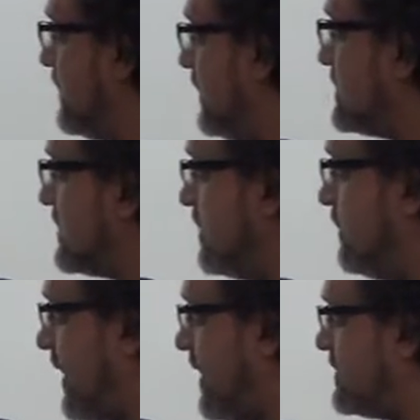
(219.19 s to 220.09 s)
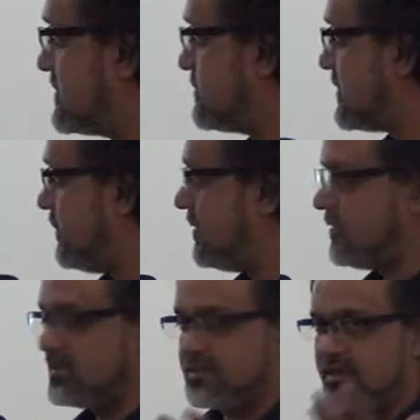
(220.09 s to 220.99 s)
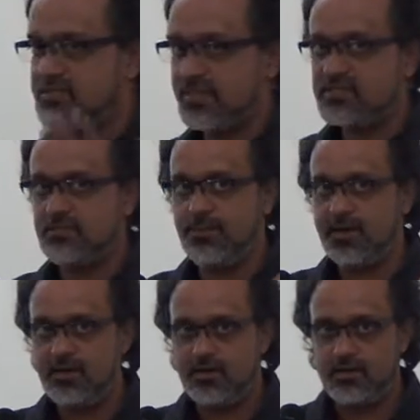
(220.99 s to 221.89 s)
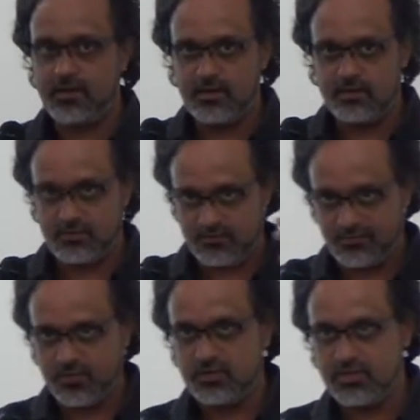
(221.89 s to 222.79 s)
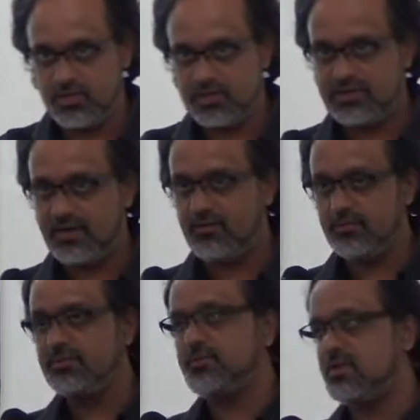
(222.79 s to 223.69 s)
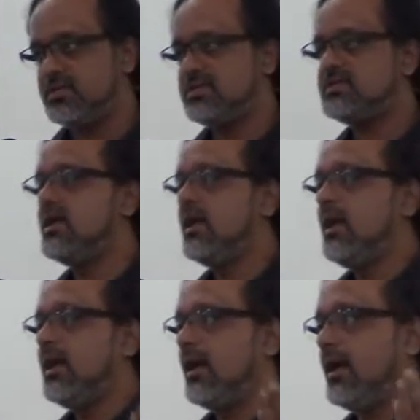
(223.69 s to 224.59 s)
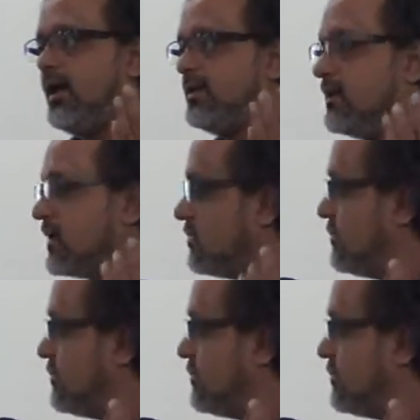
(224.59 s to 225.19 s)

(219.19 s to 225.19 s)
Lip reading: The internal mechanisms, the inspection panel for the government projects and the